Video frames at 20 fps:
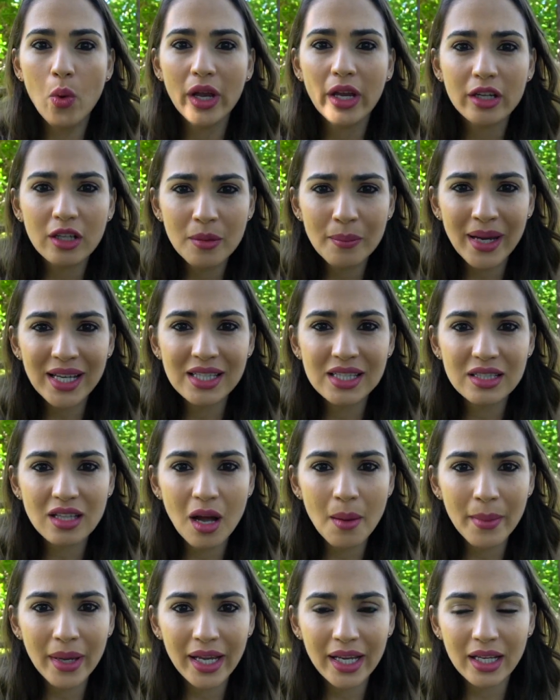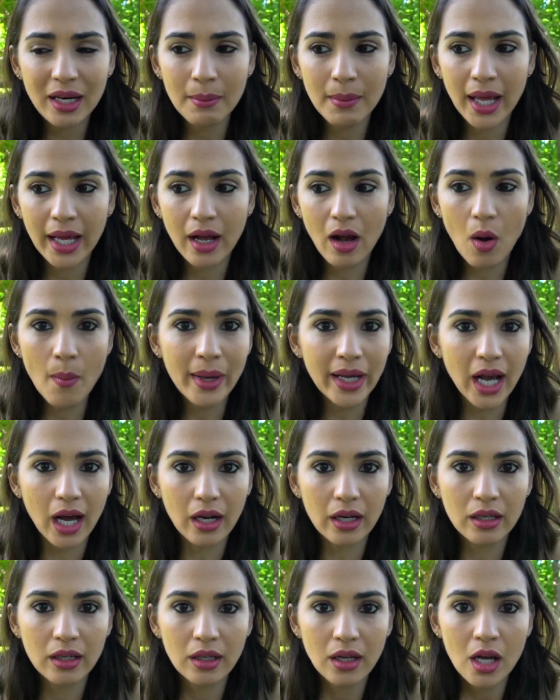weird in my stomach and I'm like oh my god
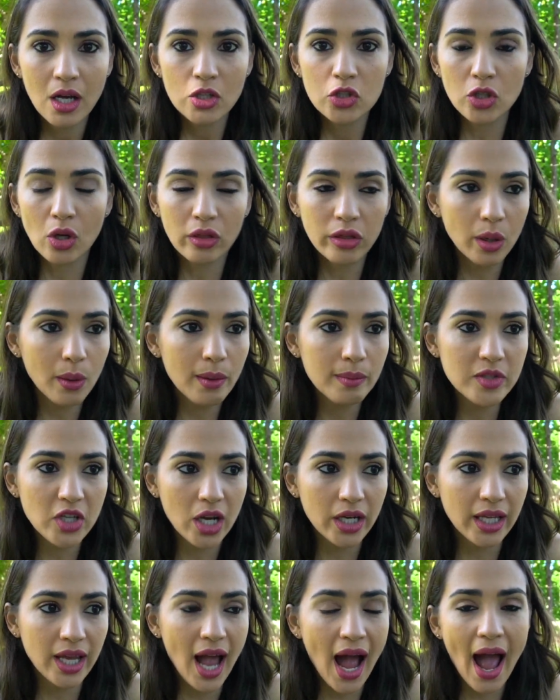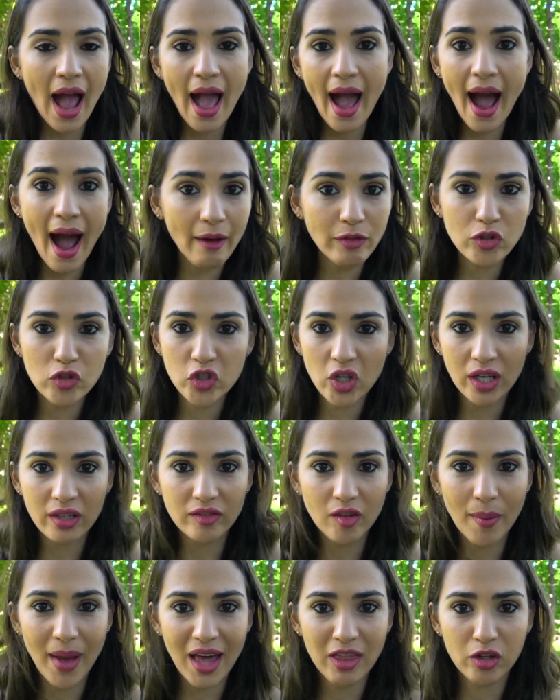don't throw up Jenny I have to check if
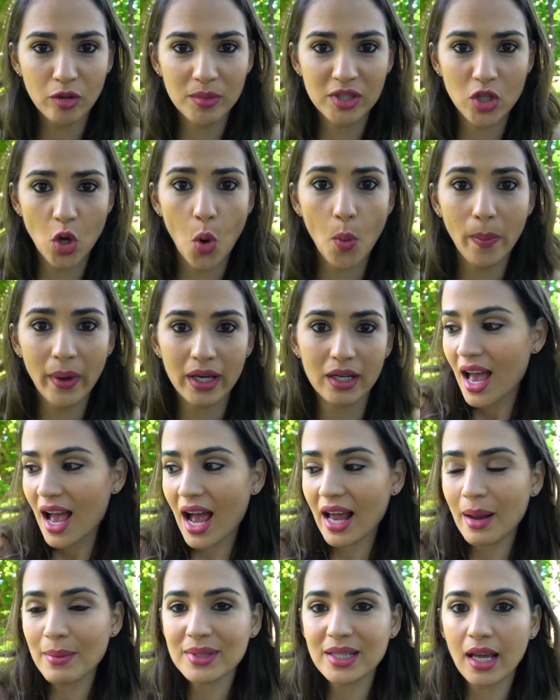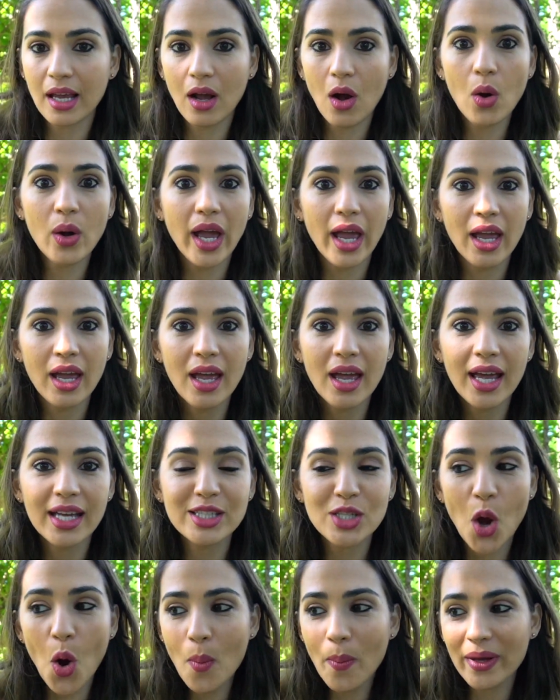the bathroom is open and I was like okay
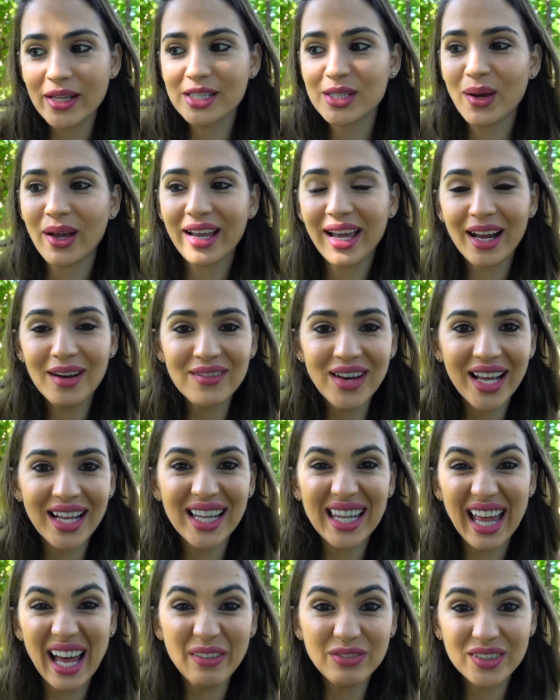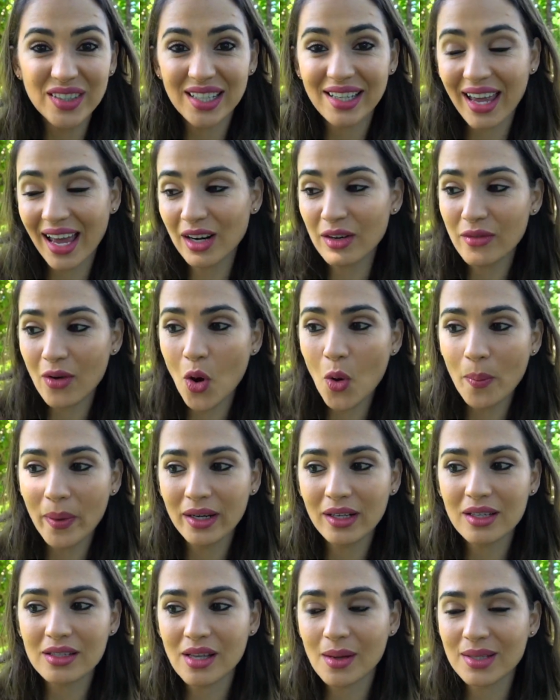it's open so I kind of like left it kind of open
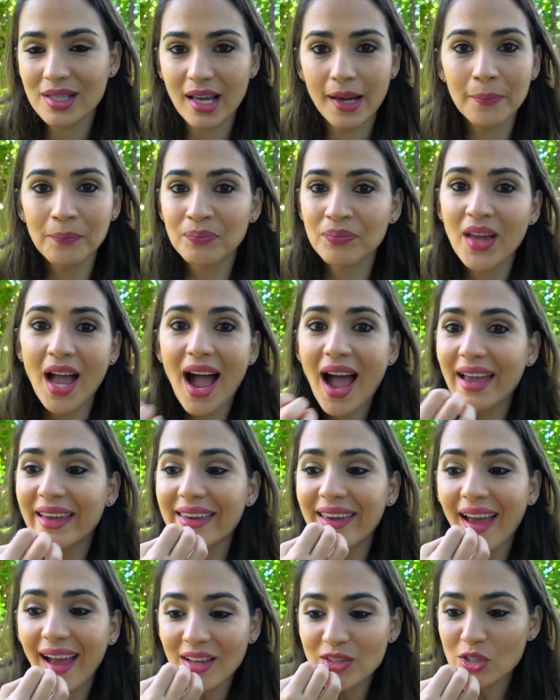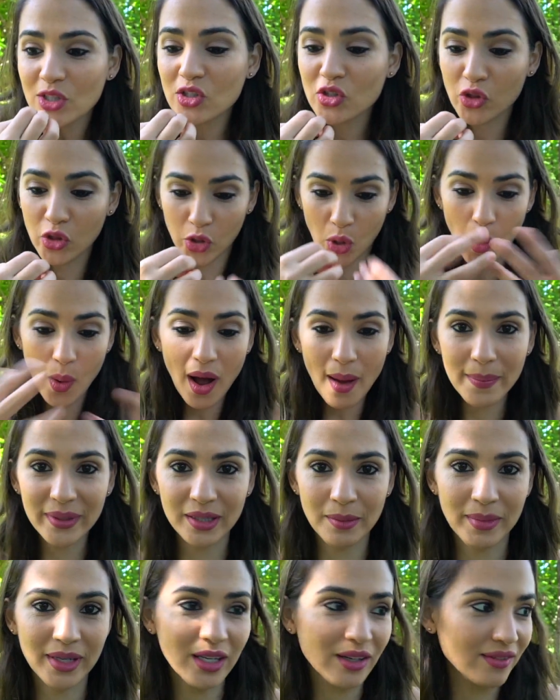because I was like I can't just throw up in
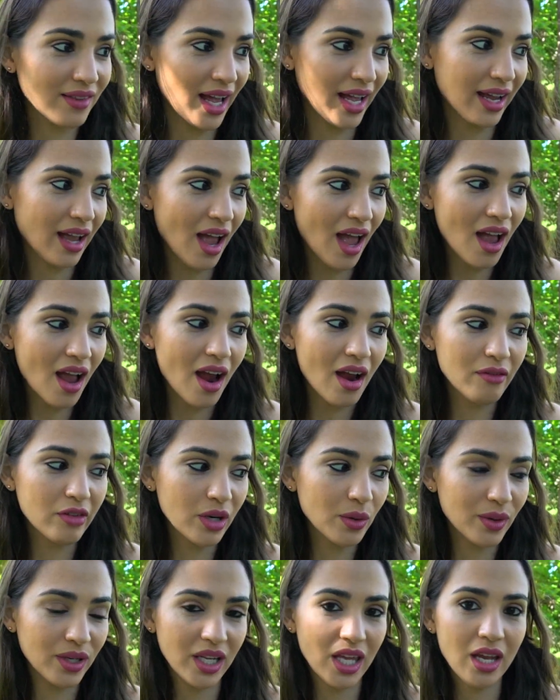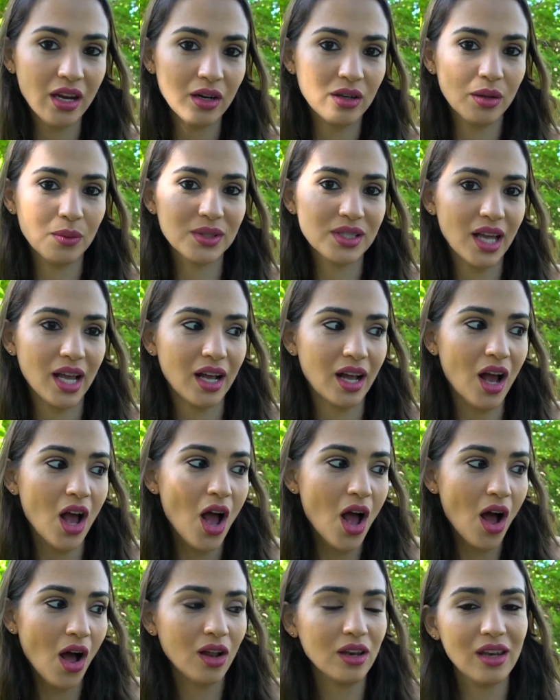the middle of like everyone here. There was like
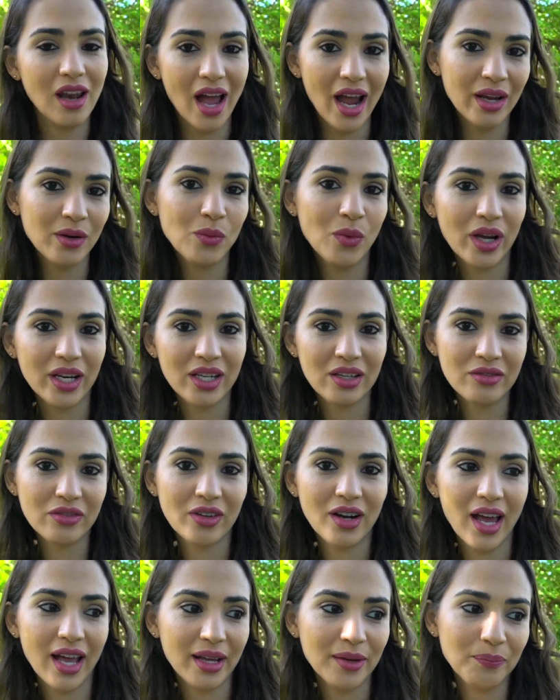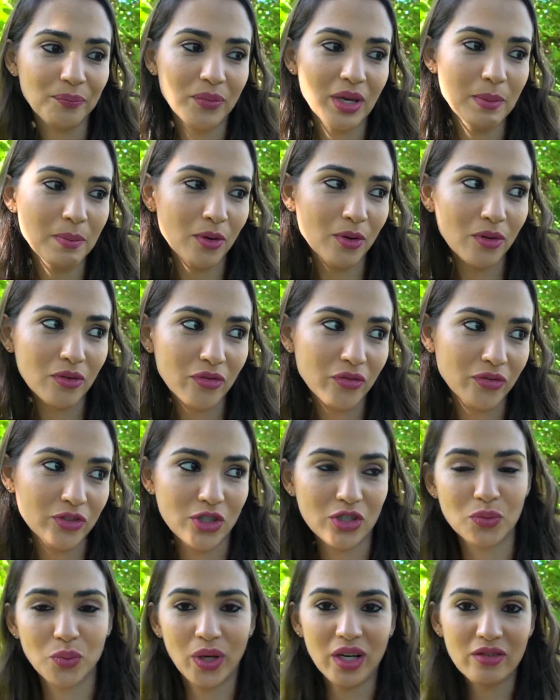a line waiting for like people
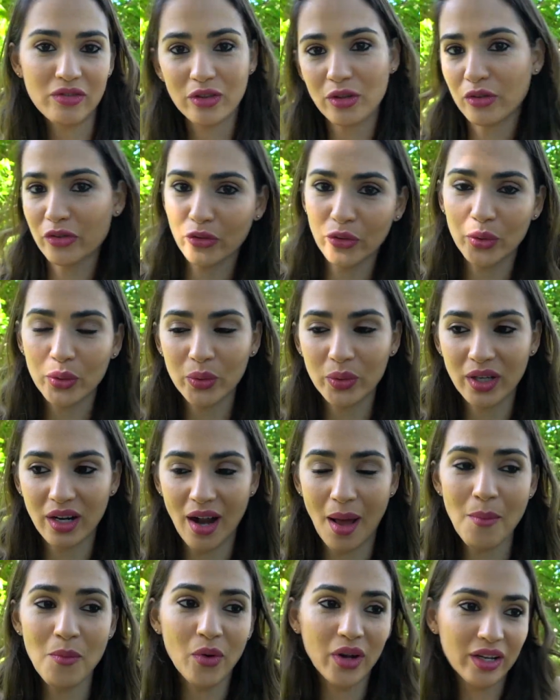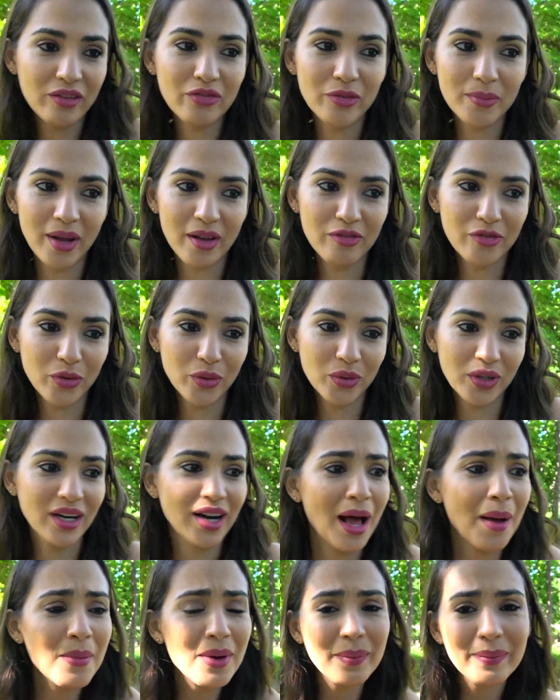just waiting for their food, and I'm waiting for my food, and
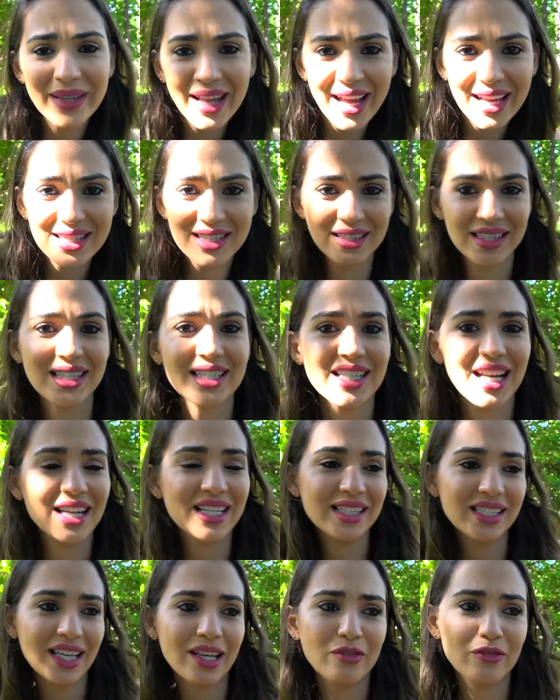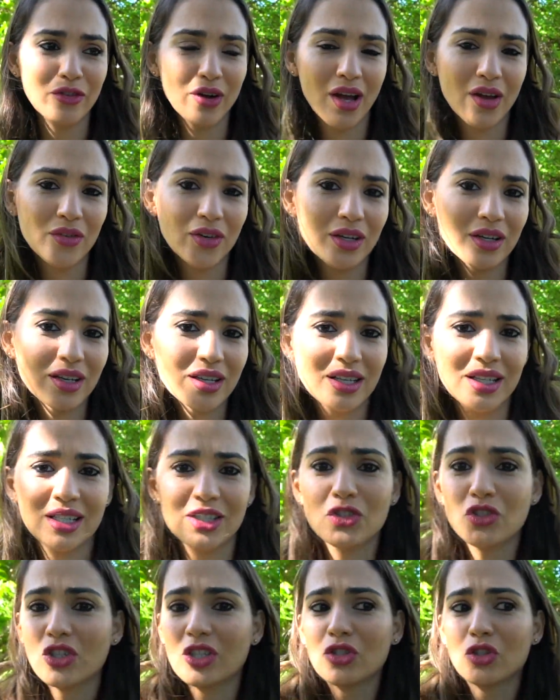I'm up next, and this lady's taking forever, and
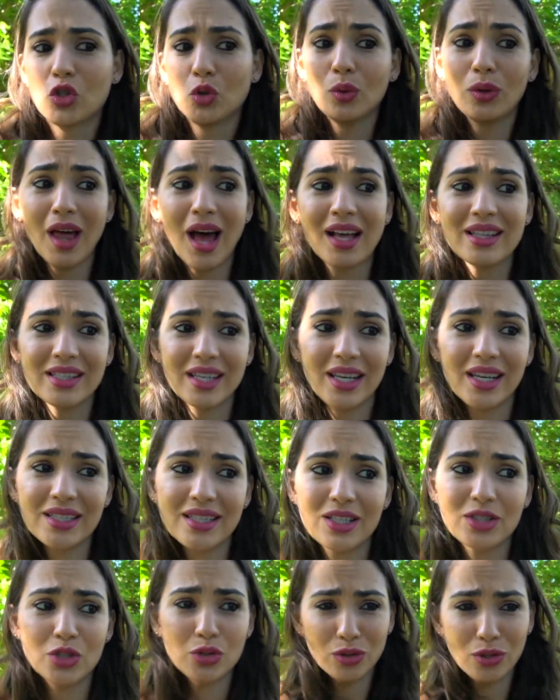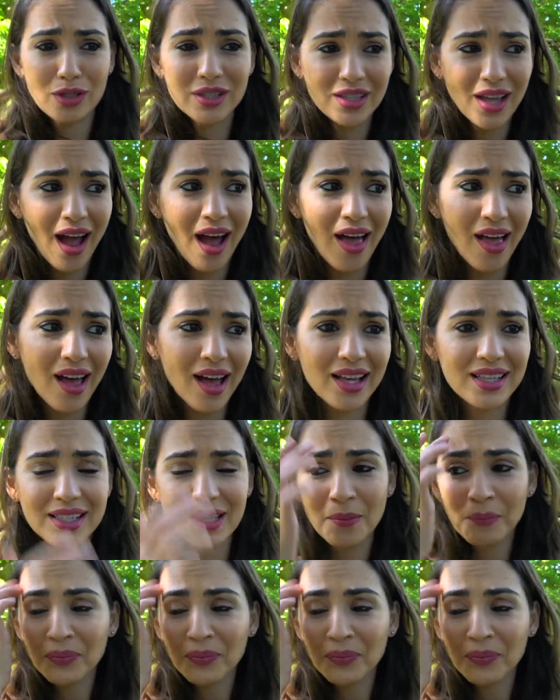it's just two lattes and two tostadas.